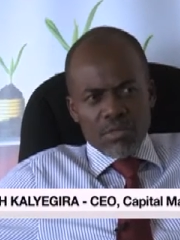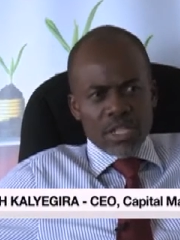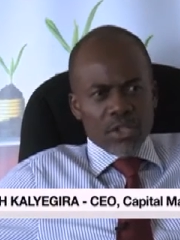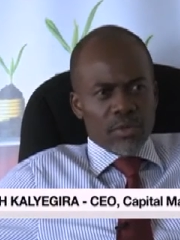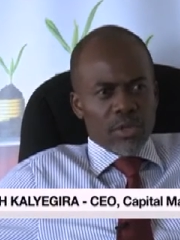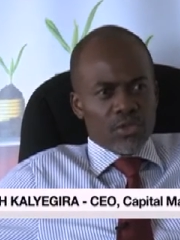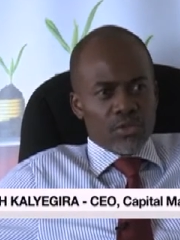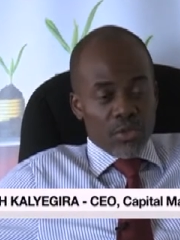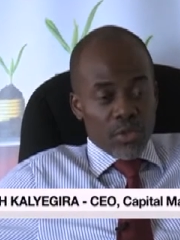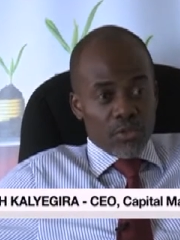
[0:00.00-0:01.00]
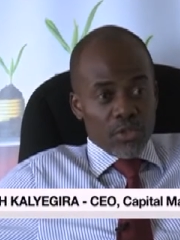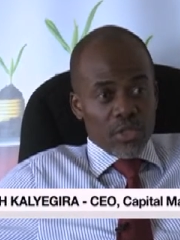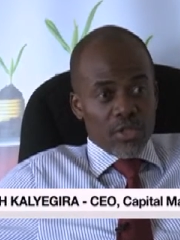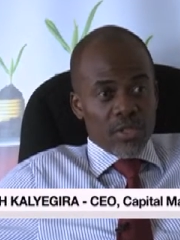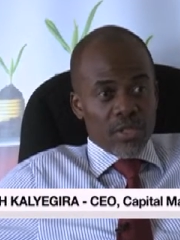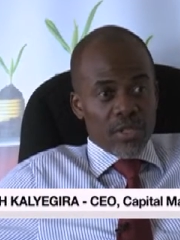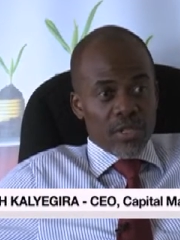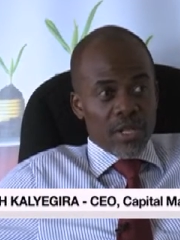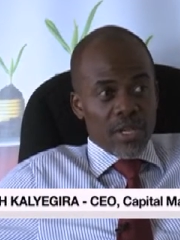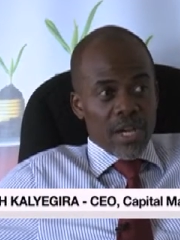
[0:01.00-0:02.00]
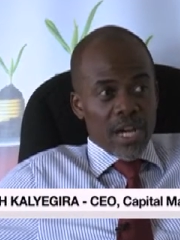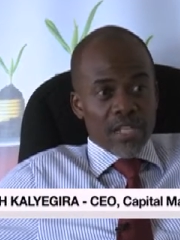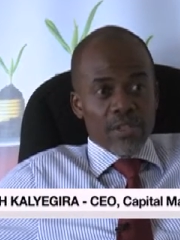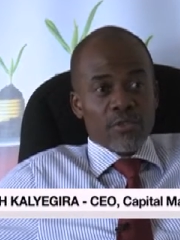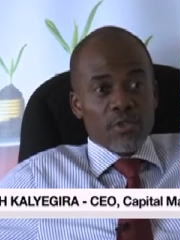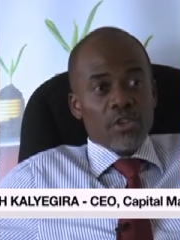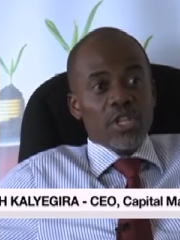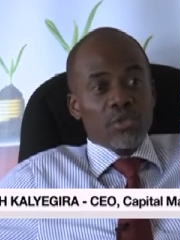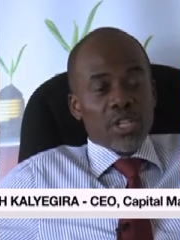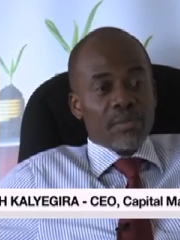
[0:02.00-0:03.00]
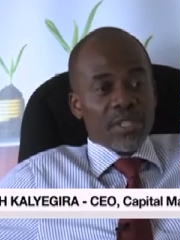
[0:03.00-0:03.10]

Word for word: heading to about twelve trillion, and if only twenty